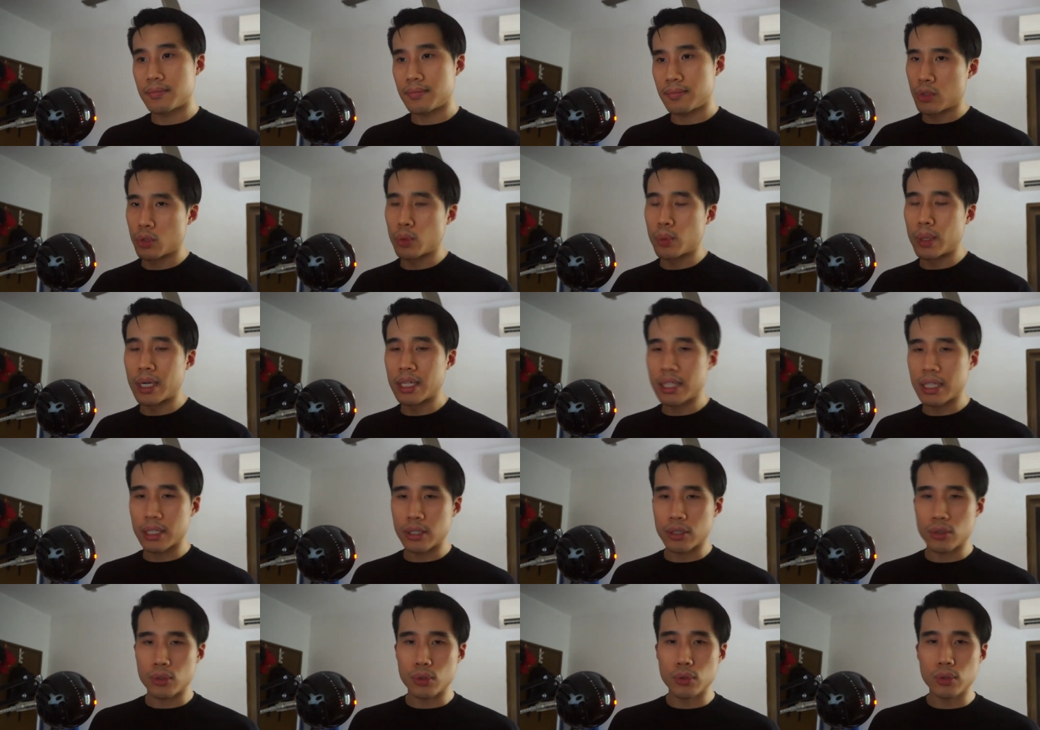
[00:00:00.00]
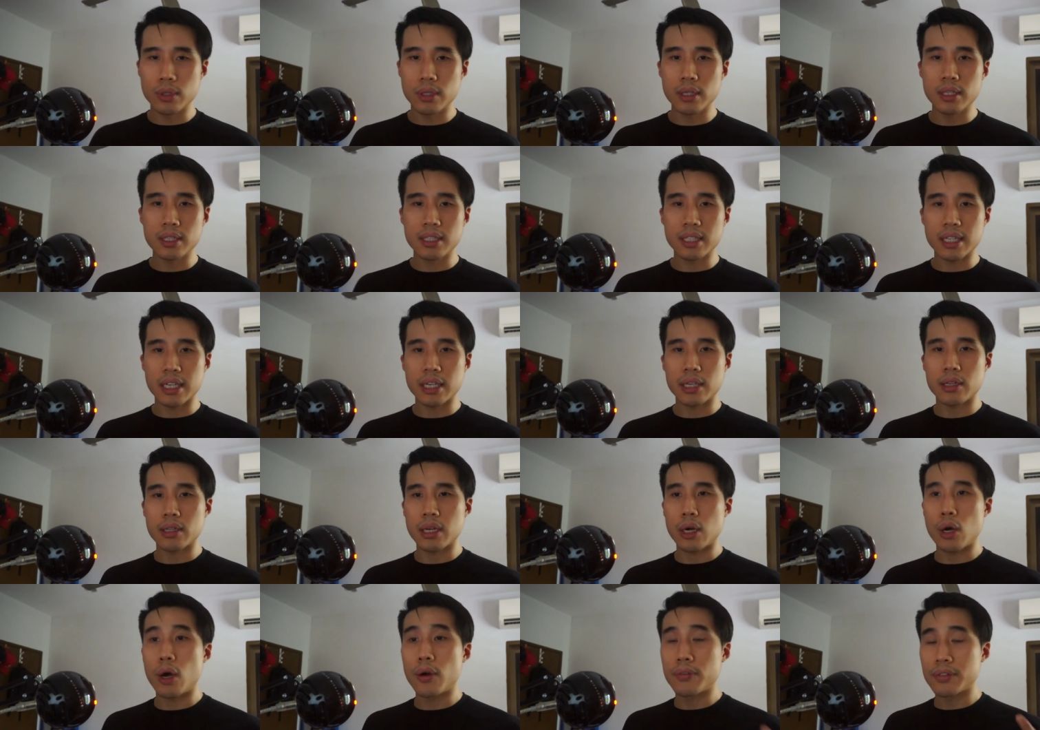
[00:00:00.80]
So what I like to do is I
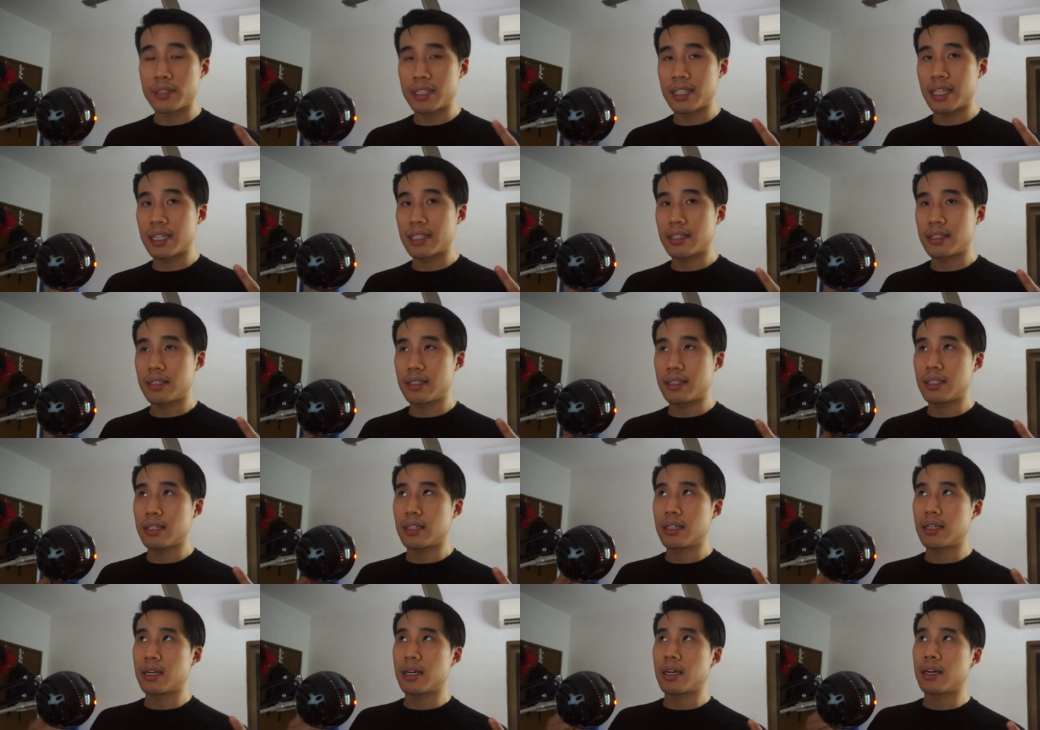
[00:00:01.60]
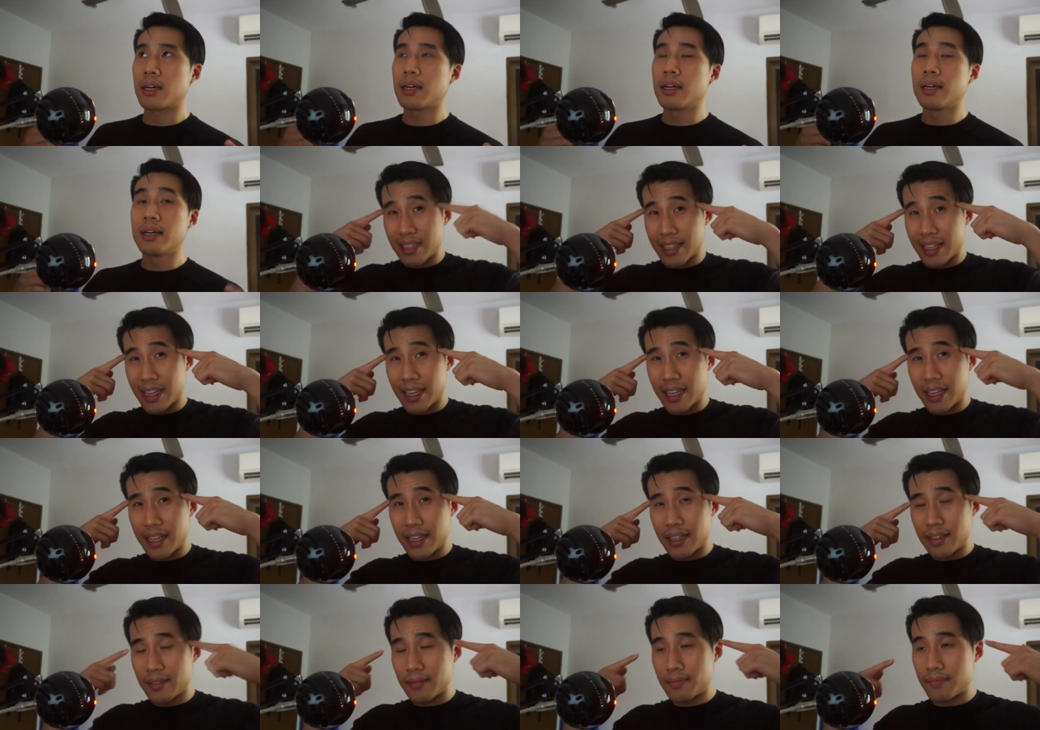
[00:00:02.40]
offset the
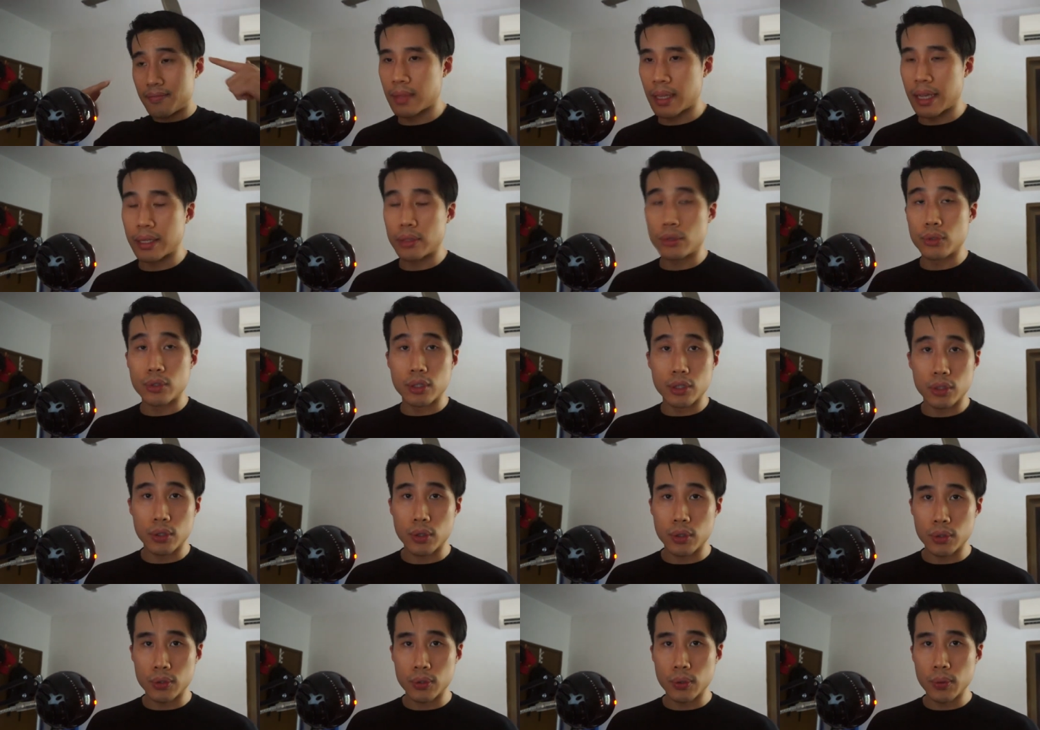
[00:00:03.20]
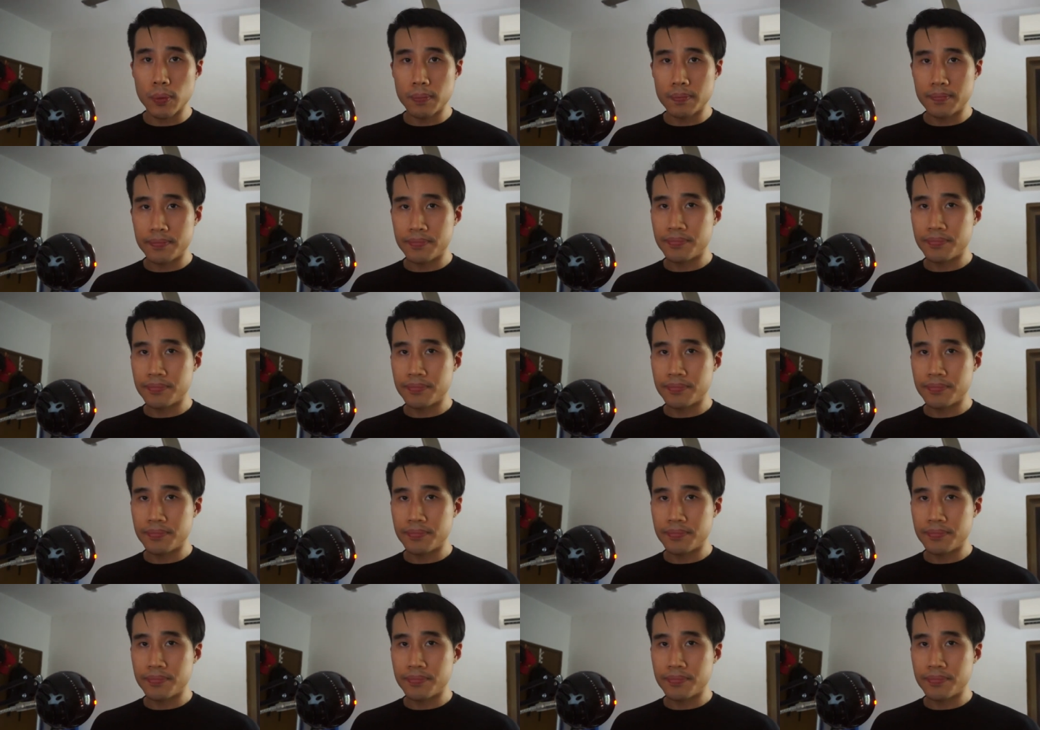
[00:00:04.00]
head to the torso